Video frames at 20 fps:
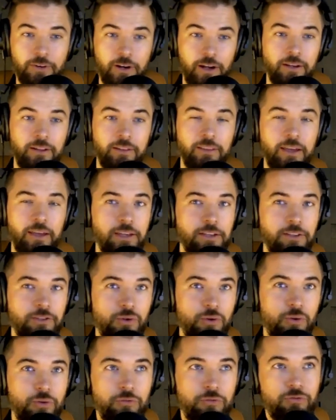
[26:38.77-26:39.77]
right, and they
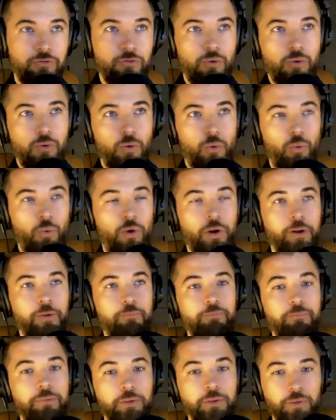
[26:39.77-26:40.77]
sort of want to
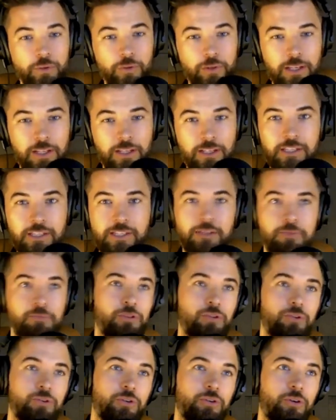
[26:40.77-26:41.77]
build a
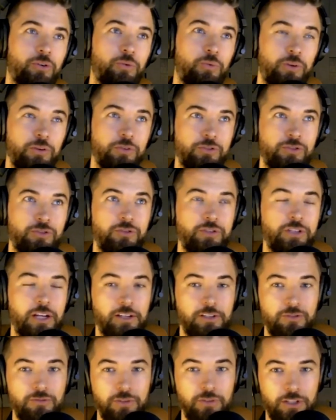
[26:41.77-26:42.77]
similar career
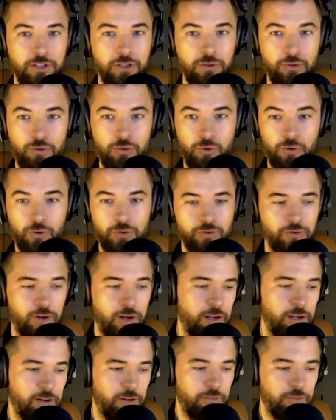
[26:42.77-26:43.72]
trajectory to yours, right?